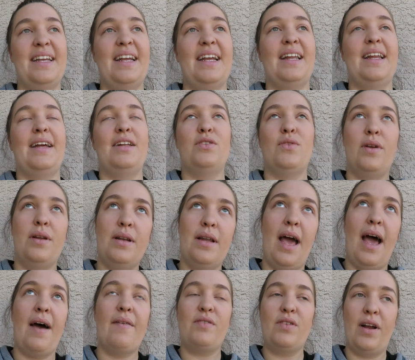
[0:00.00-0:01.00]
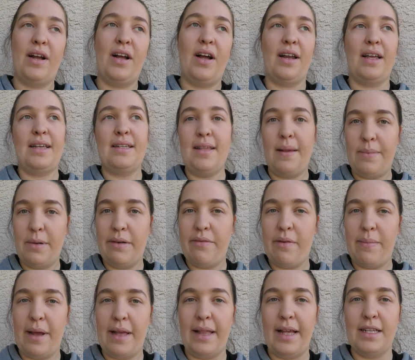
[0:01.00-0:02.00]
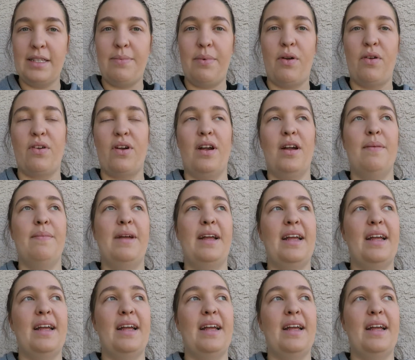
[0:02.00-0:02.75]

and I joined after I got accepted for my last program,